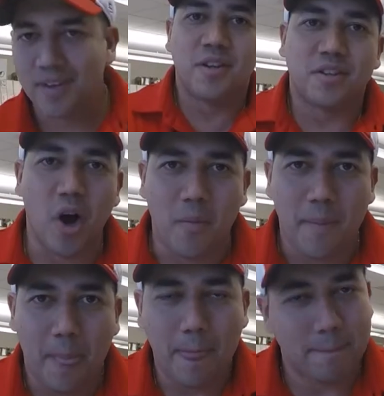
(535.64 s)
So,
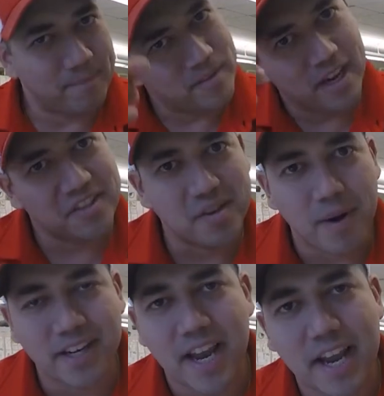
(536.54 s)
here's to
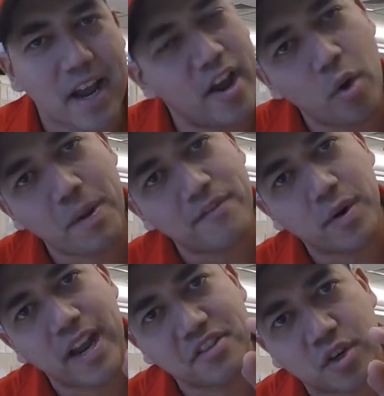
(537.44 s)
Monday. I hope
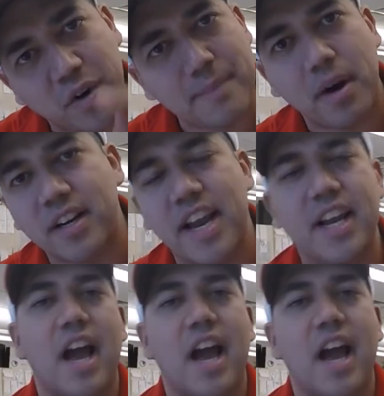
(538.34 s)
everyone has a great Monday.